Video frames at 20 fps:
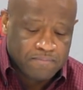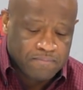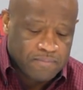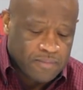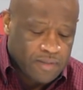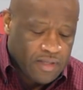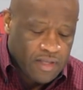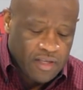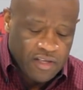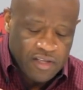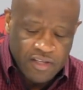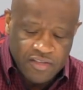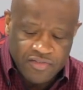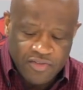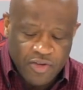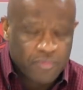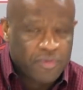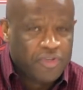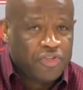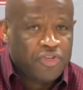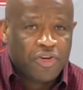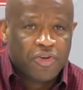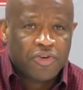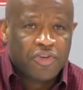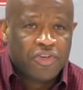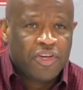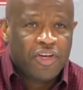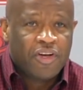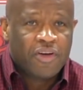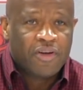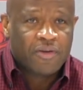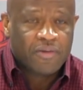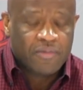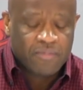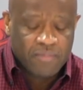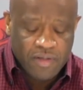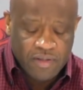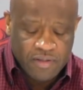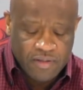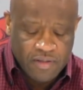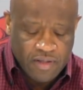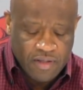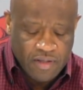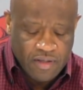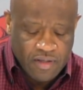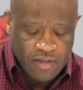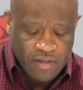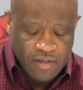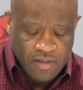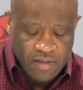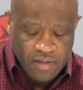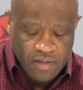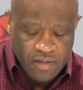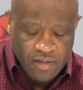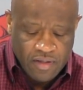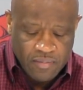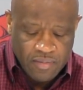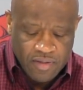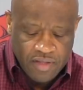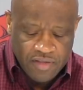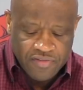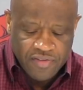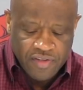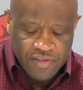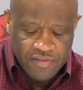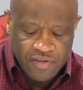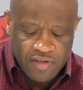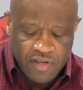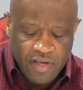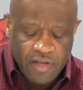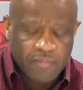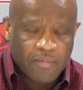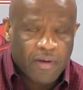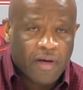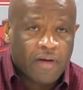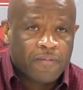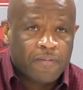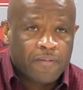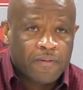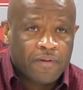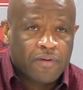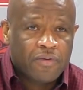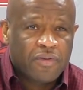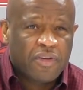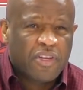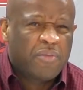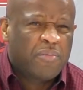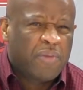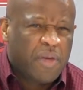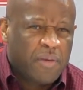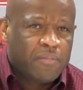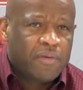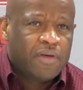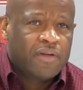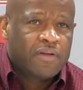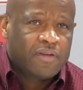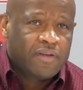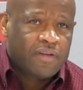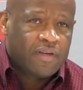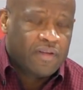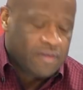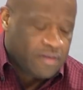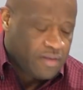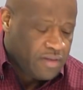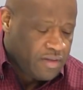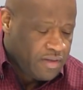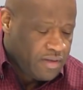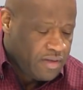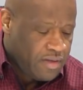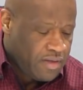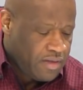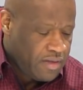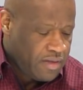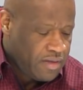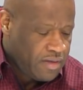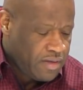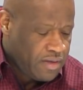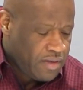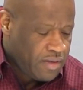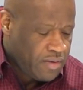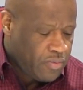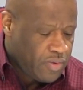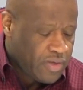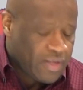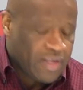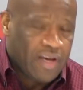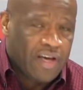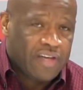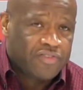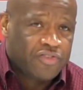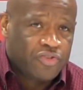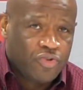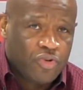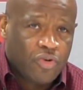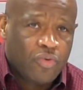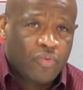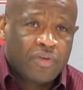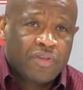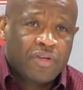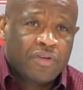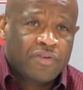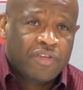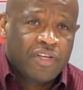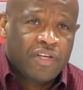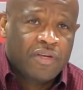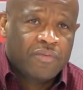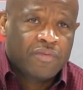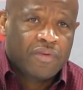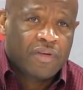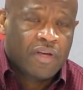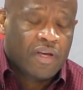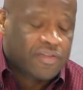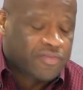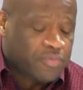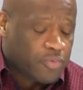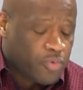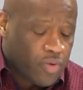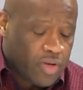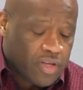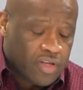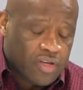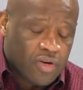it's gonna be year to year. But that says a lot about, the commitment and what guys are doing with their team. We've got some great